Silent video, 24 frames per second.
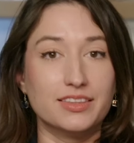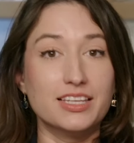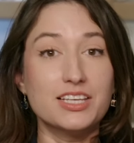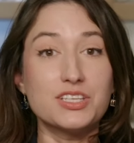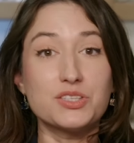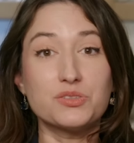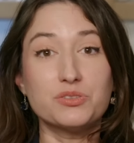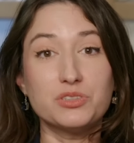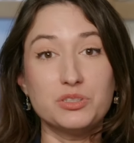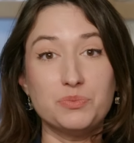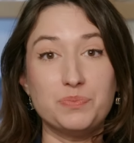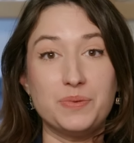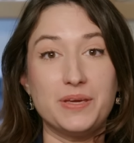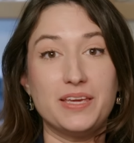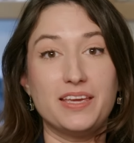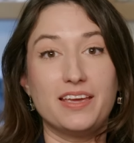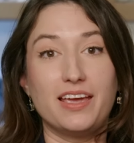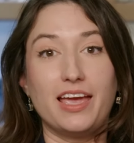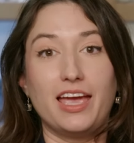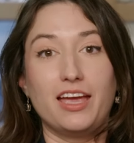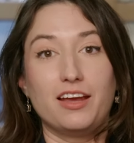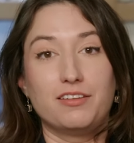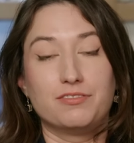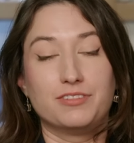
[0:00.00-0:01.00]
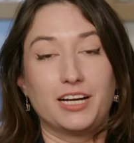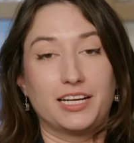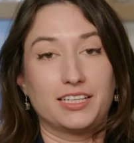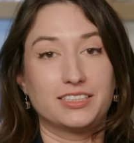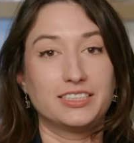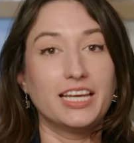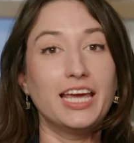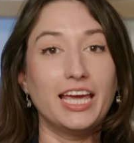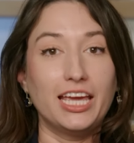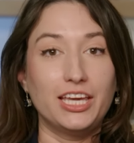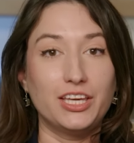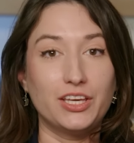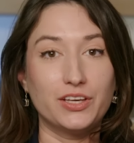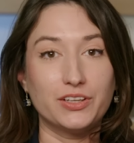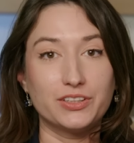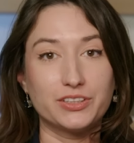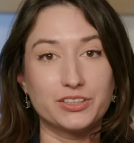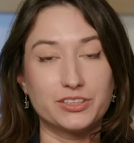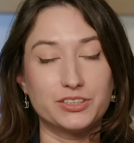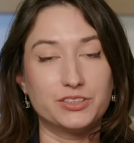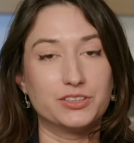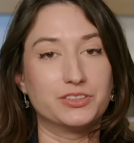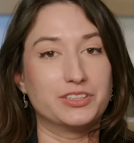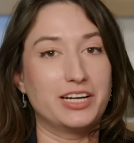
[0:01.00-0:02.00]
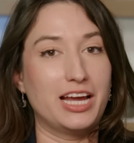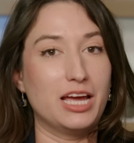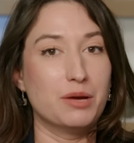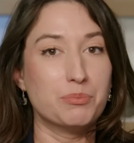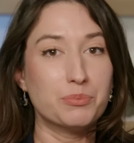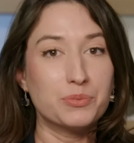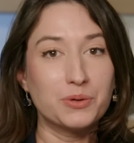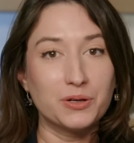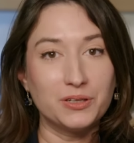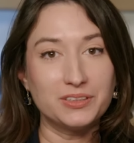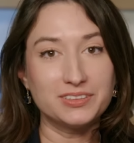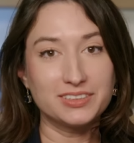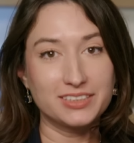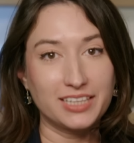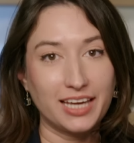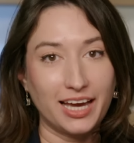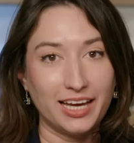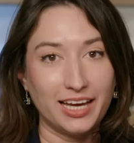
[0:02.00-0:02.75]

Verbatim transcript: This would be a rectangular or emerald